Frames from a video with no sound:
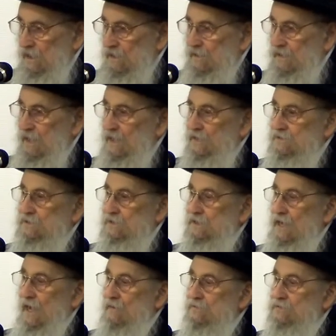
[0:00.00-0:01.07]
And he
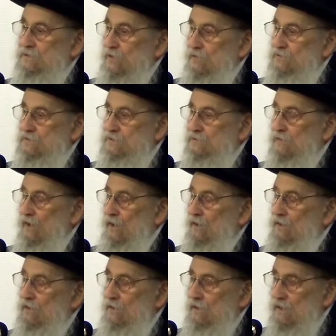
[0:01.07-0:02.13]
answered, "I'm so
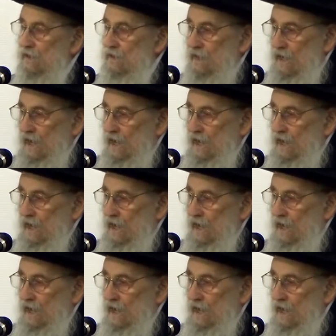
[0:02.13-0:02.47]
strong,